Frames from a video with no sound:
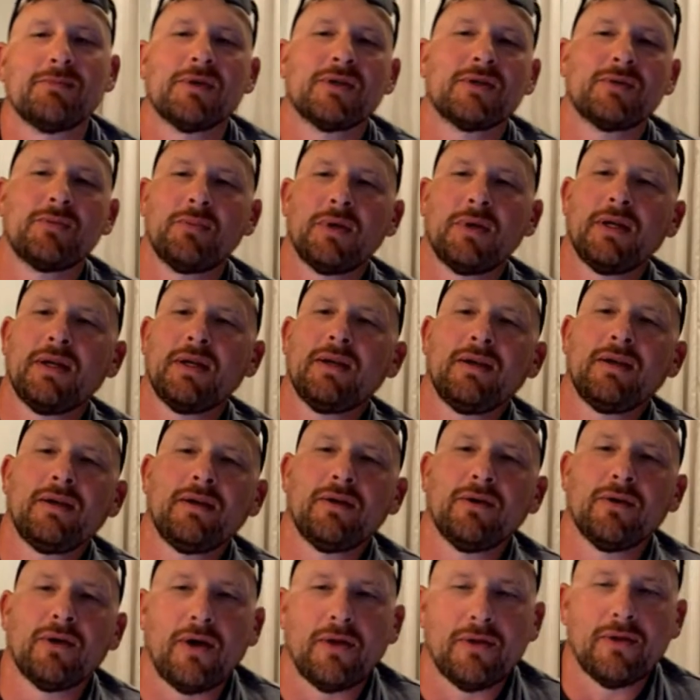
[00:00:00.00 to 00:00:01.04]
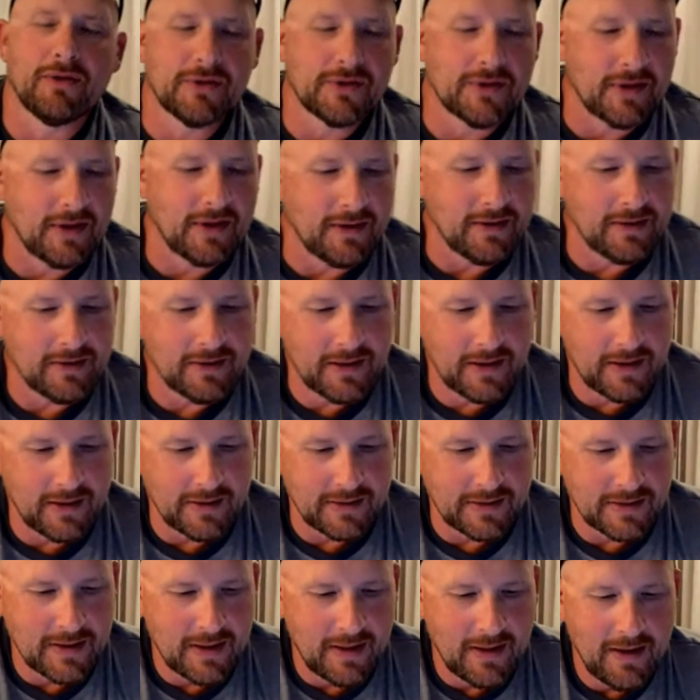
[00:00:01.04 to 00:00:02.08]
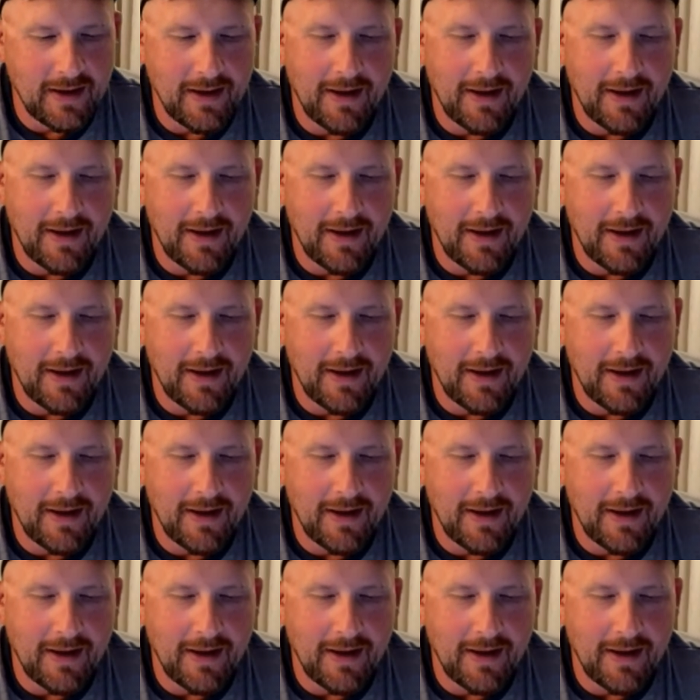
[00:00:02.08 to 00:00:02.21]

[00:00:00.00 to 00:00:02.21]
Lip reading: must have been your other son because